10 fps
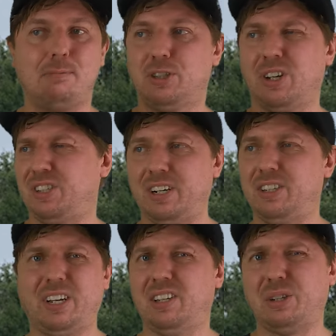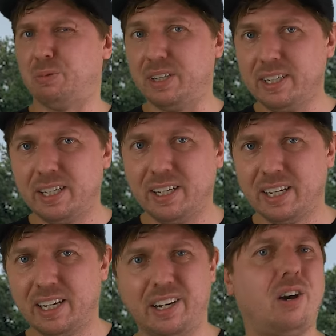which I was like, really?
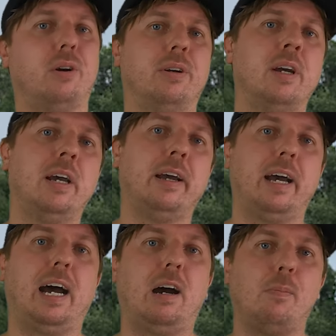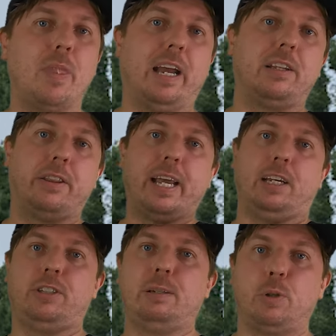No. And they
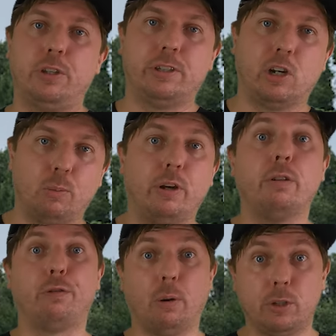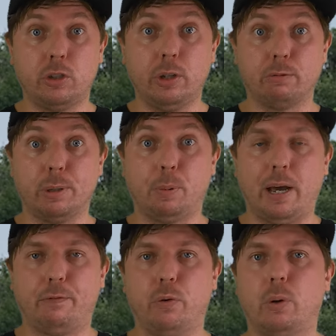accepted the settlement from the delivery
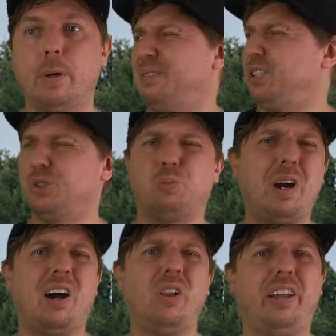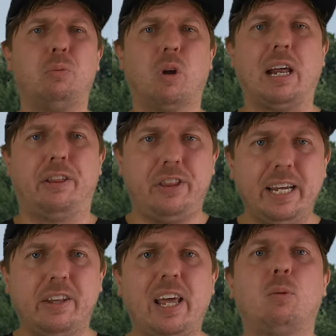platform, which is well under what I
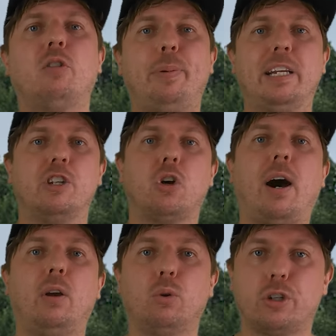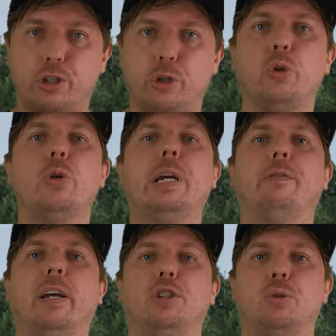think they would have been entitled to
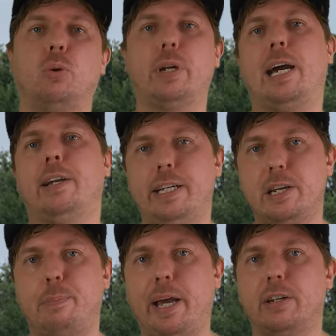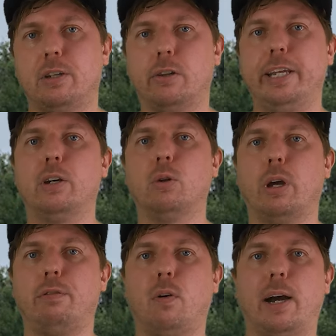if they sought out independent legal
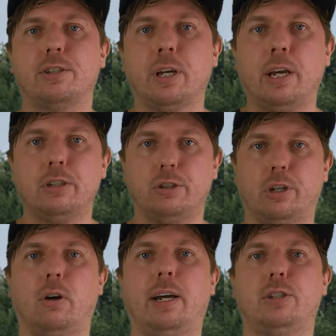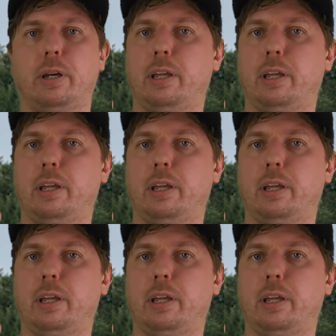advice. So guys,